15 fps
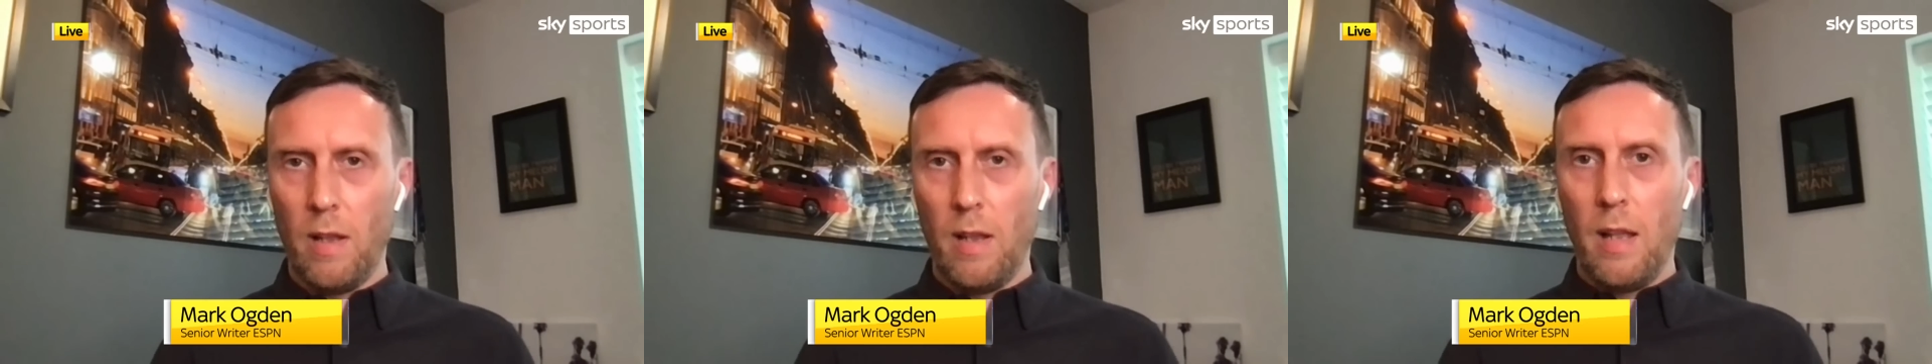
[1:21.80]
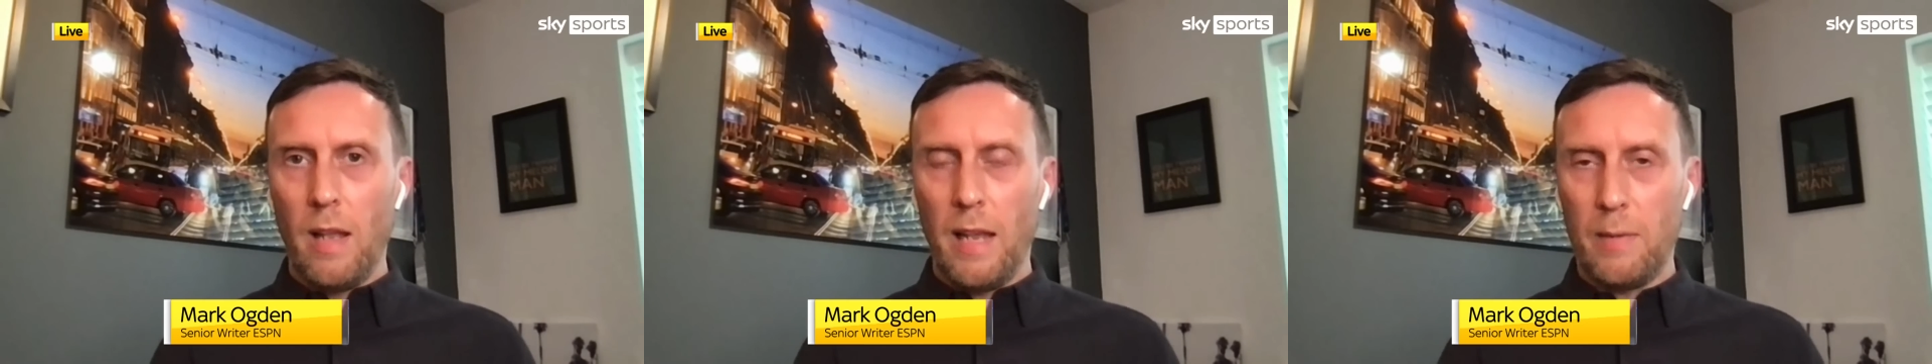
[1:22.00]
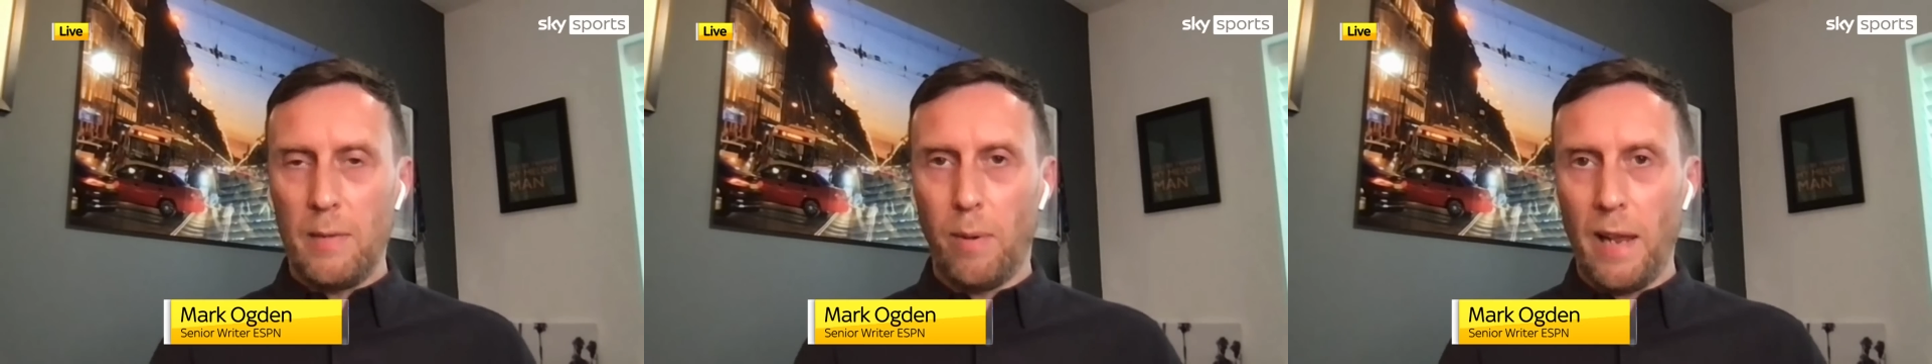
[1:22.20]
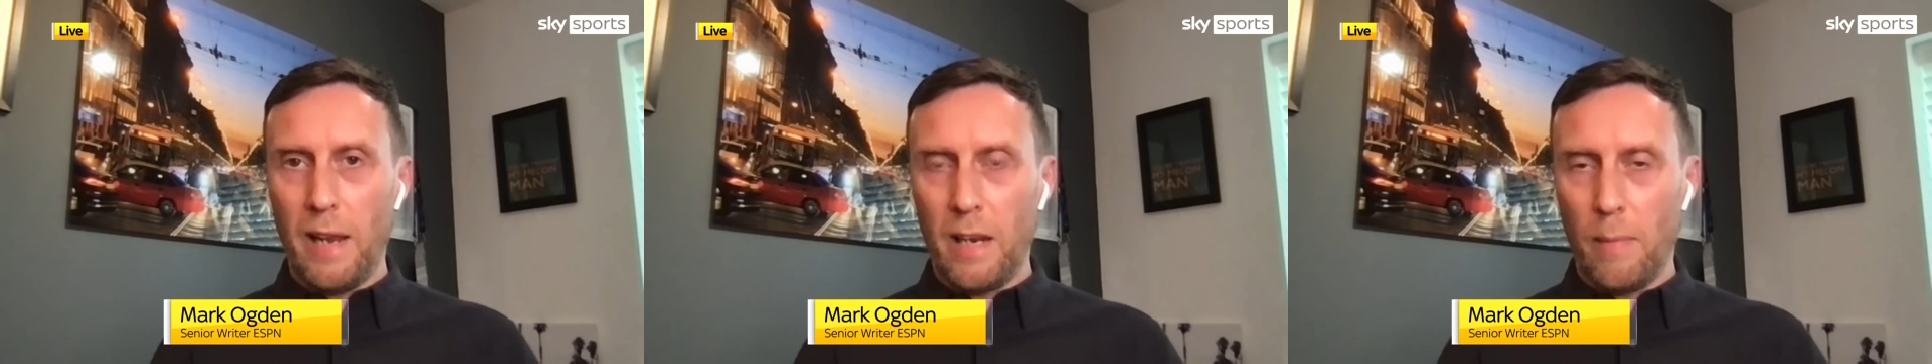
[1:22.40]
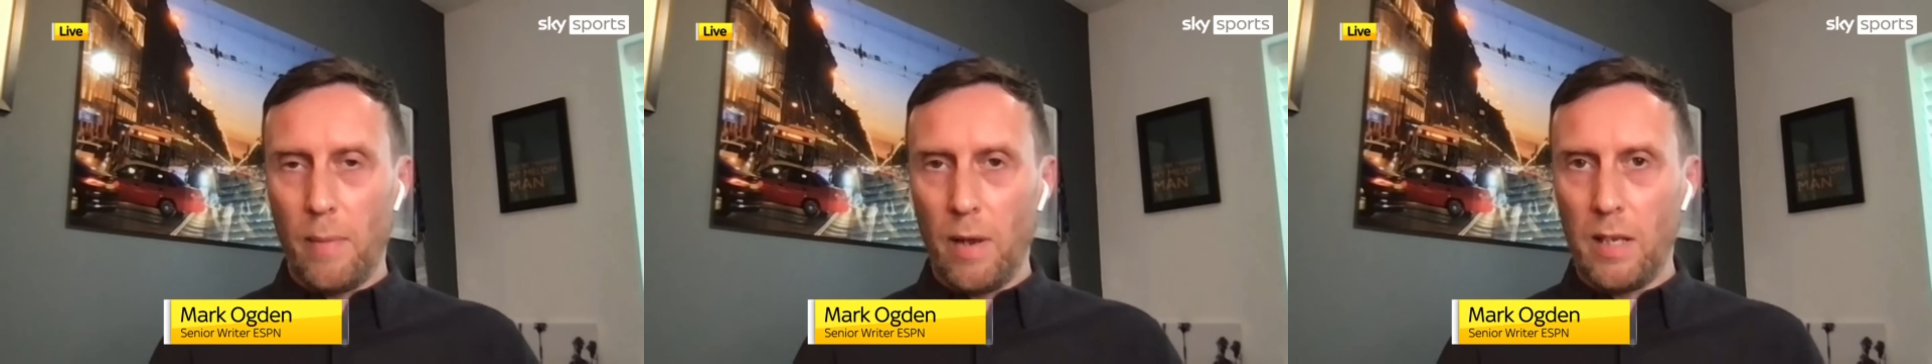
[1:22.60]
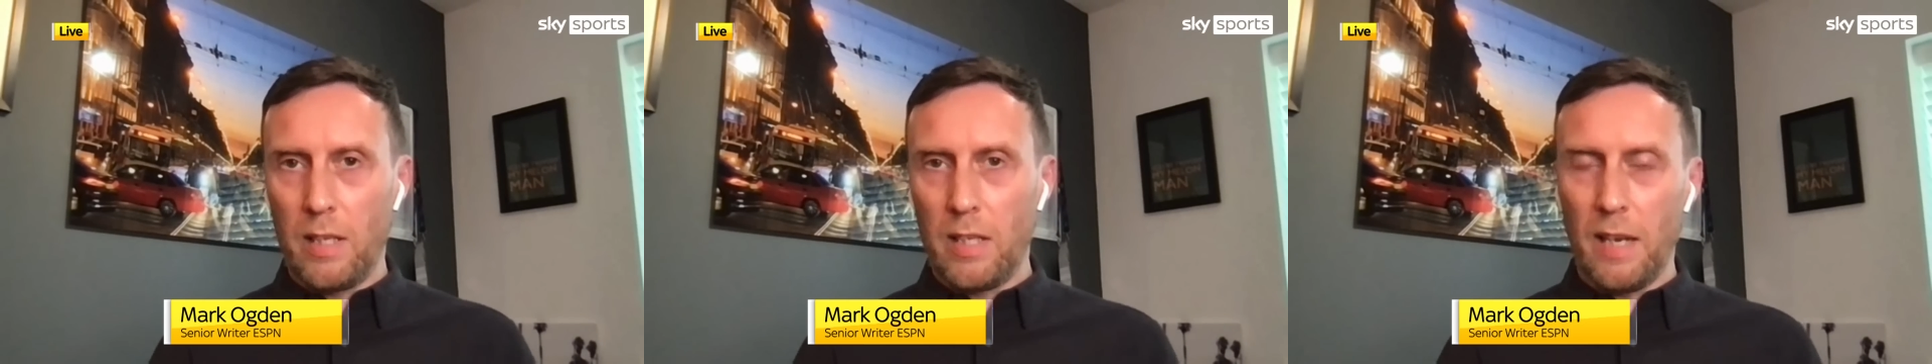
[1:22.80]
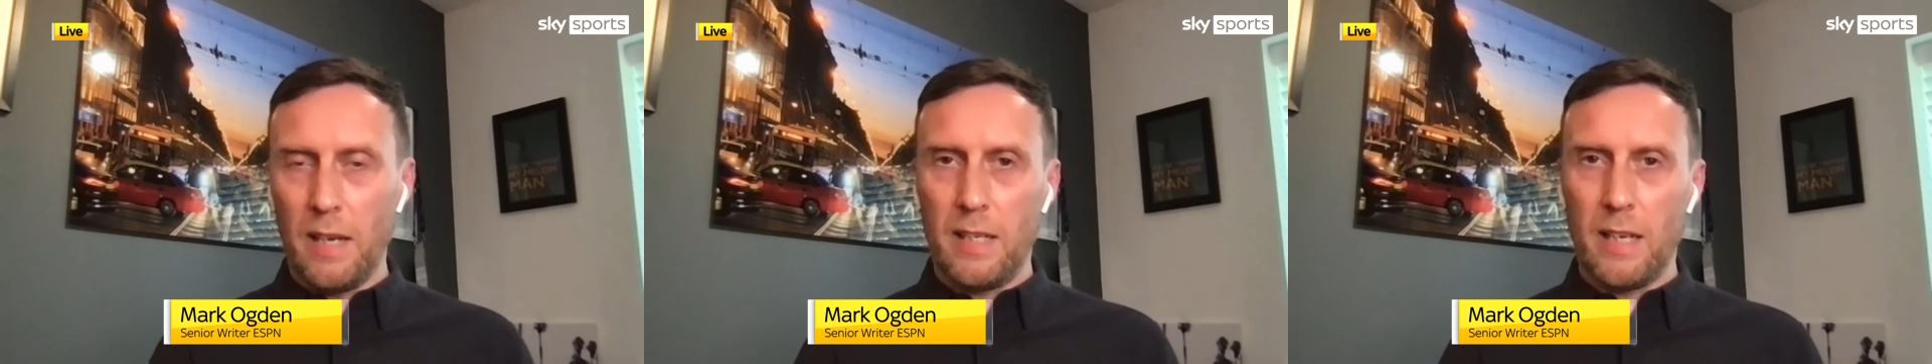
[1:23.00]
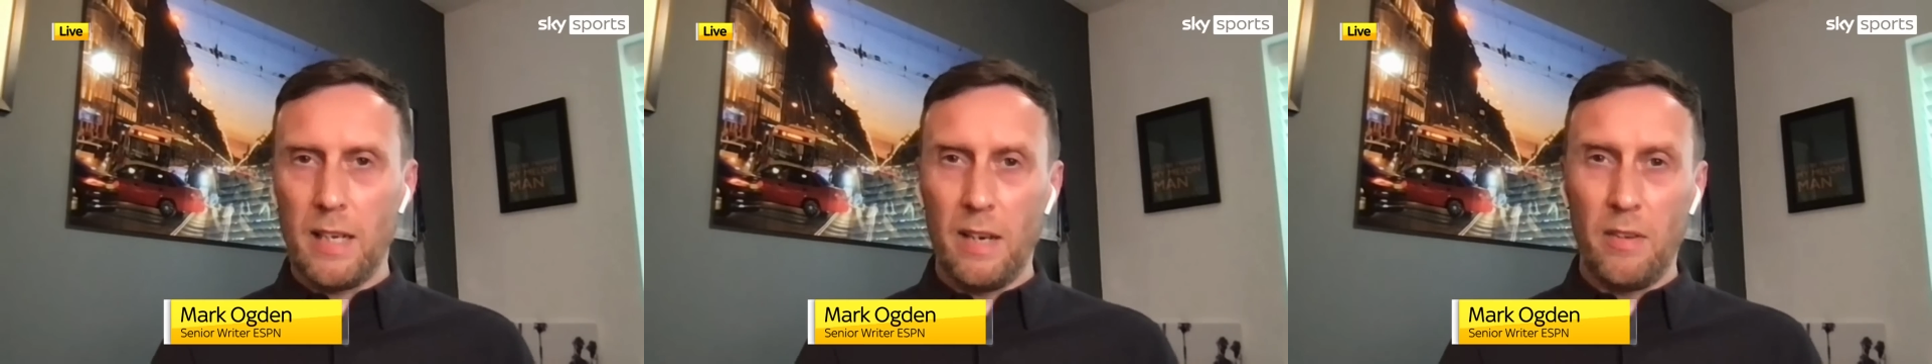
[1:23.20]
his playing ability and
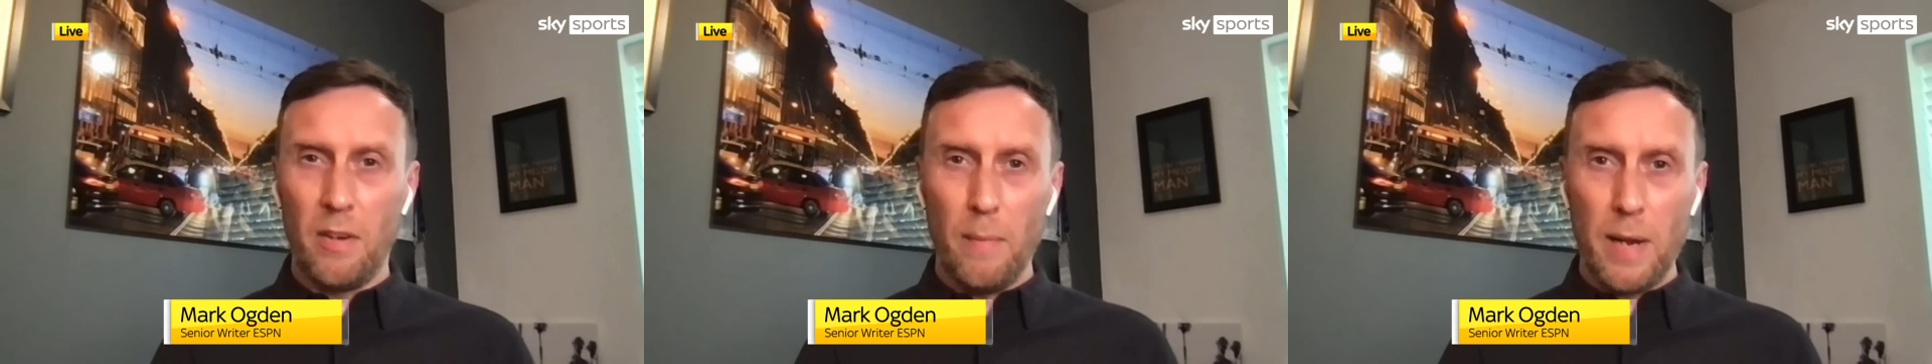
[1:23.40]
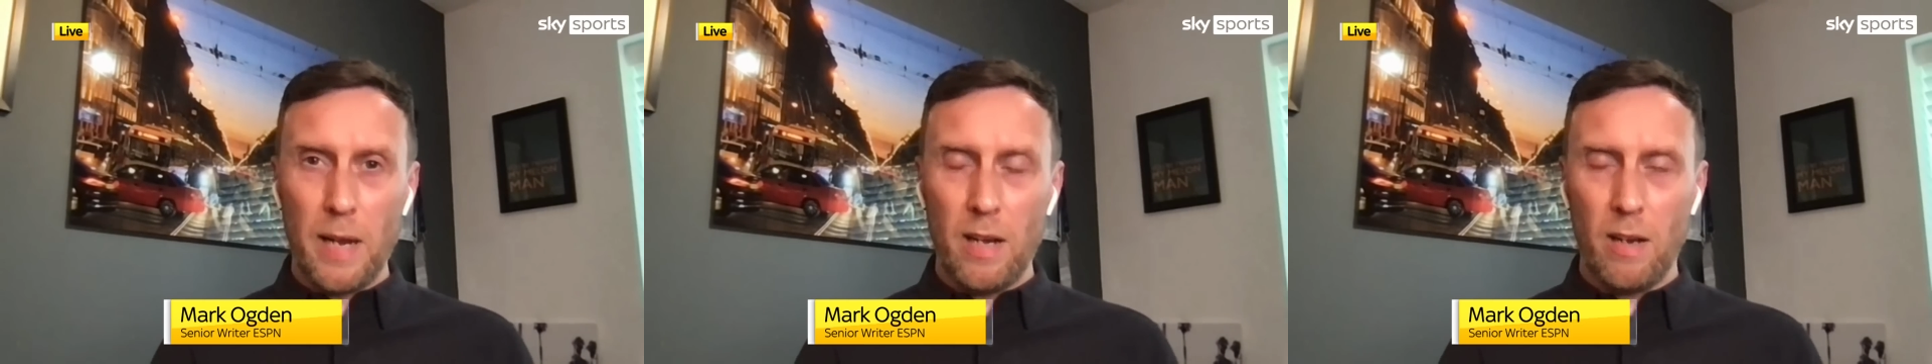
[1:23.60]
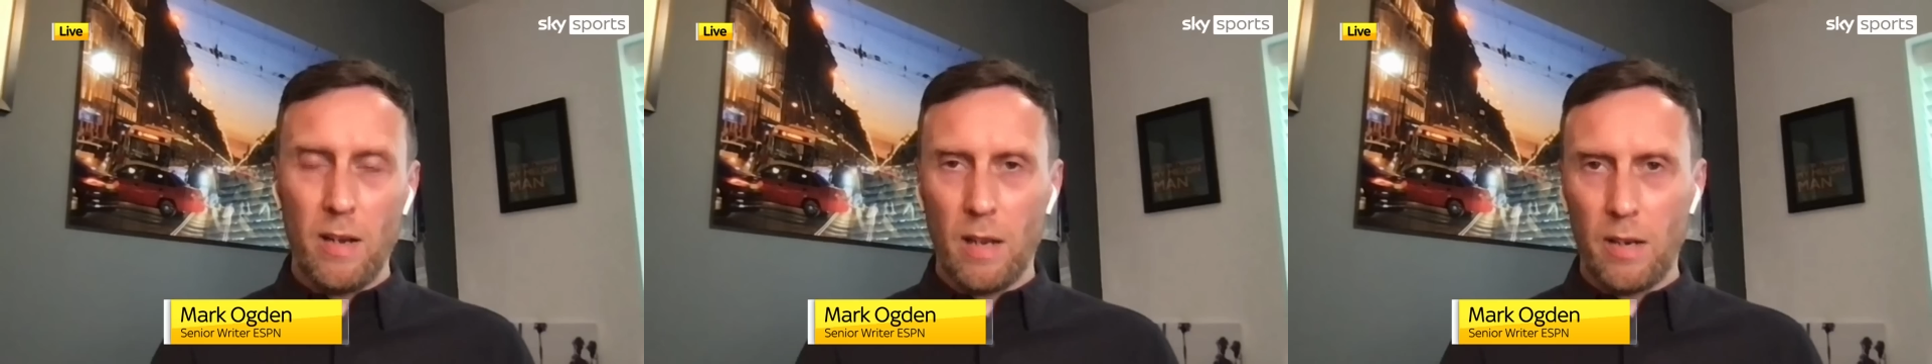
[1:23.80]
his kind of demeanour.